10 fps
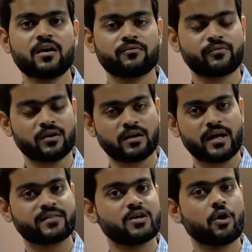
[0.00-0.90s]

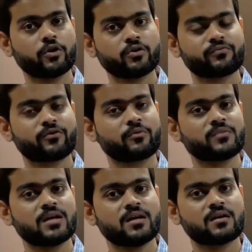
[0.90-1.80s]
like the audio from
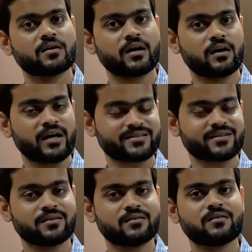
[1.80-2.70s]
the
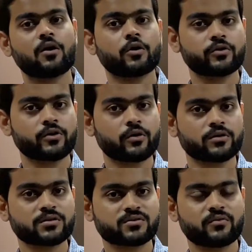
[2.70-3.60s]
external audio
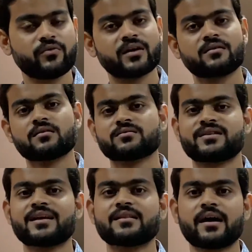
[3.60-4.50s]
recorders. We can
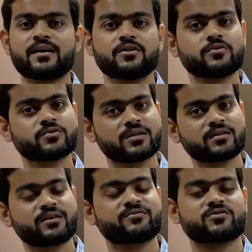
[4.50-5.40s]
sync that using the
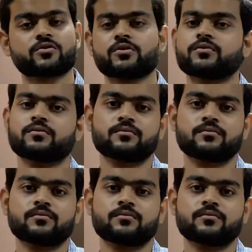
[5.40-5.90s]
reference audio.